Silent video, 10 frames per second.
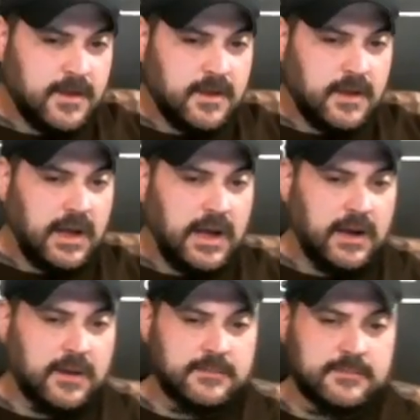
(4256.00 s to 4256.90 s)

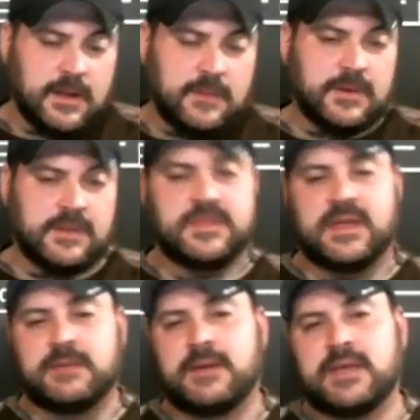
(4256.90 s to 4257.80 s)
I want to
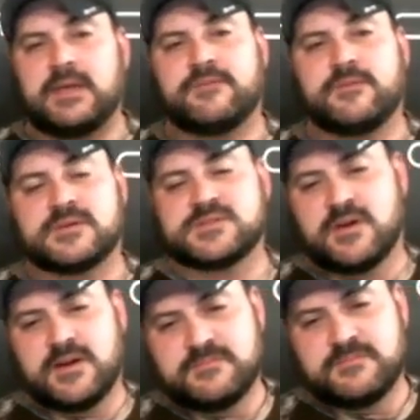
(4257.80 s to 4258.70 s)
thank Mikey for,
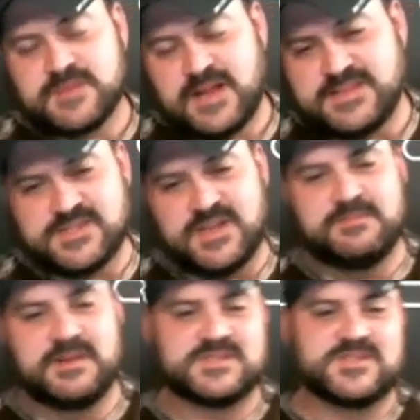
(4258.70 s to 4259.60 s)
sorry, I just got a
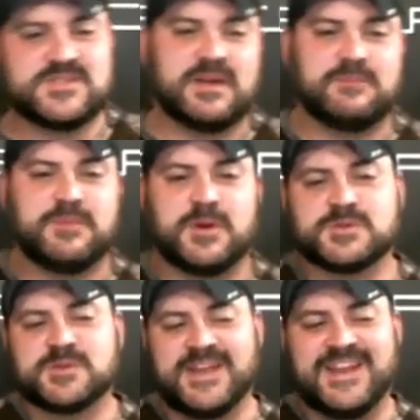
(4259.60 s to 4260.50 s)
message on my computer
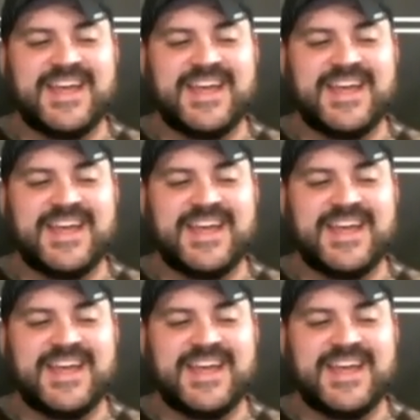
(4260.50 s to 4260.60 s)
screen.